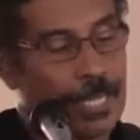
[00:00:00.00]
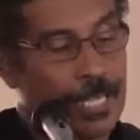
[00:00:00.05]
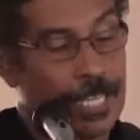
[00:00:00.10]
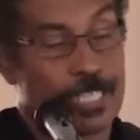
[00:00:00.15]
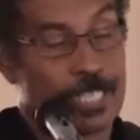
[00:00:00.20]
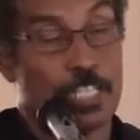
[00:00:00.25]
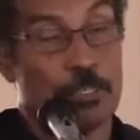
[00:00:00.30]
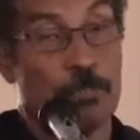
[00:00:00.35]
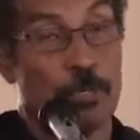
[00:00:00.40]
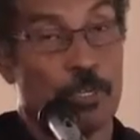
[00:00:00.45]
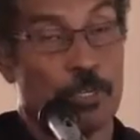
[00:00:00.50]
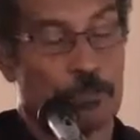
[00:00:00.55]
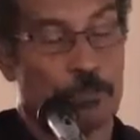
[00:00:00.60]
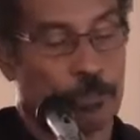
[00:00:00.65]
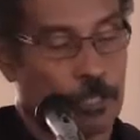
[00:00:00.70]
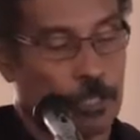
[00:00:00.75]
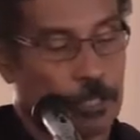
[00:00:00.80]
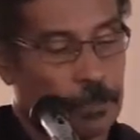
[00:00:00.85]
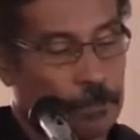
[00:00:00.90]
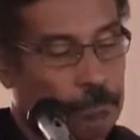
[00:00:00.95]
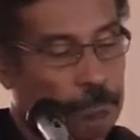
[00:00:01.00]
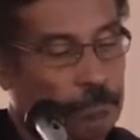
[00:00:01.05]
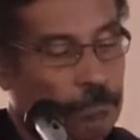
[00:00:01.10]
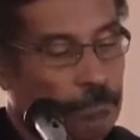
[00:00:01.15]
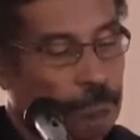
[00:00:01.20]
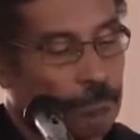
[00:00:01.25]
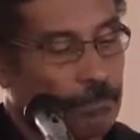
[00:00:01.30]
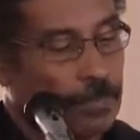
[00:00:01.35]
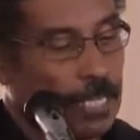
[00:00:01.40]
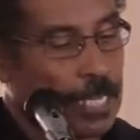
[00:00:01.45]
this is beautiful.
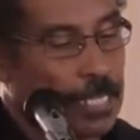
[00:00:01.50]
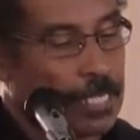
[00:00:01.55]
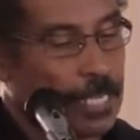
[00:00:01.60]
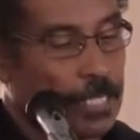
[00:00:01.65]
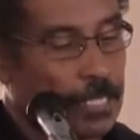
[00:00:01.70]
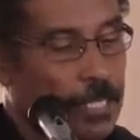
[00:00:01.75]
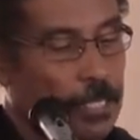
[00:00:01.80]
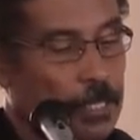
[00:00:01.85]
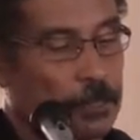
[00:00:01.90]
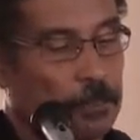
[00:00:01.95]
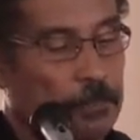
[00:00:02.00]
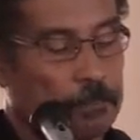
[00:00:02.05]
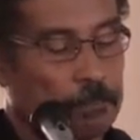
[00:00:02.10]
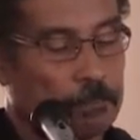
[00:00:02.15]
Let's continue.